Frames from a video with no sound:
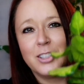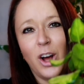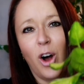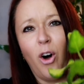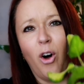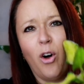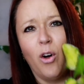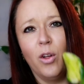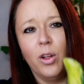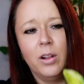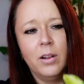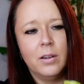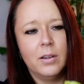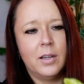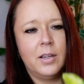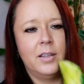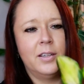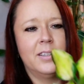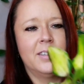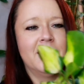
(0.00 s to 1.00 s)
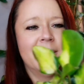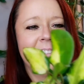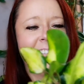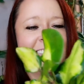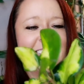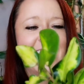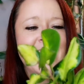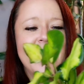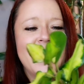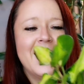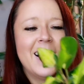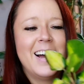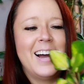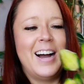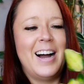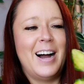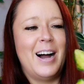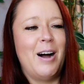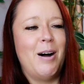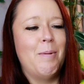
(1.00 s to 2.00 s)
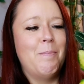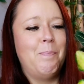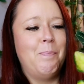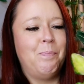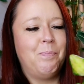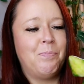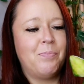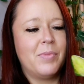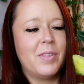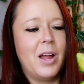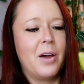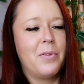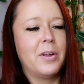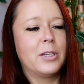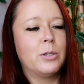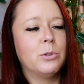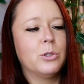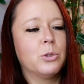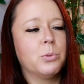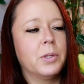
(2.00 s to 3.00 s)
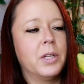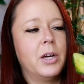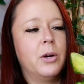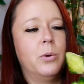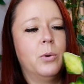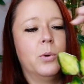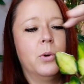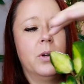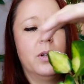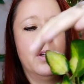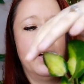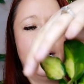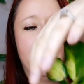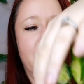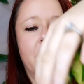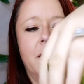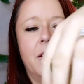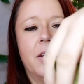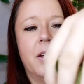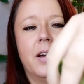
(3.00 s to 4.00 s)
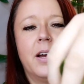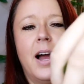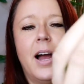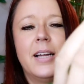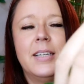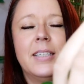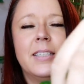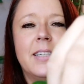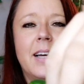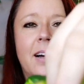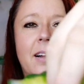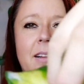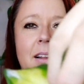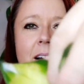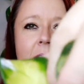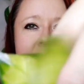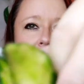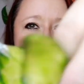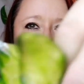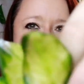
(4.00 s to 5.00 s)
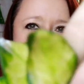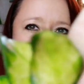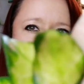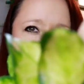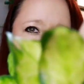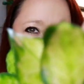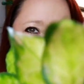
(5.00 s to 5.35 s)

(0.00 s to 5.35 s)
tall. Now this one's really cool. You can kind of tell on this